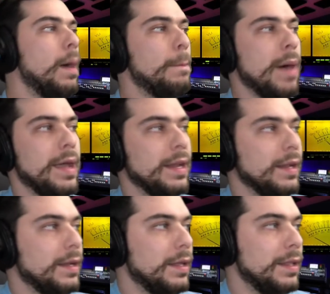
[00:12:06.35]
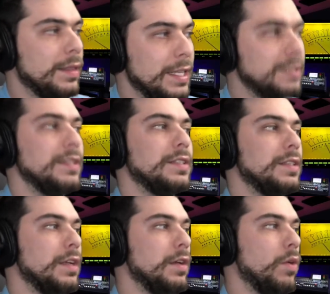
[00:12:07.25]
But this
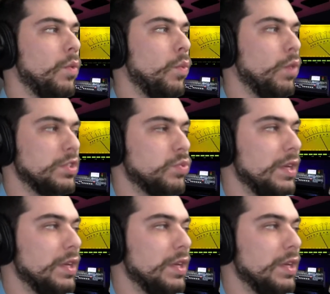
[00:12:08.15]
is what's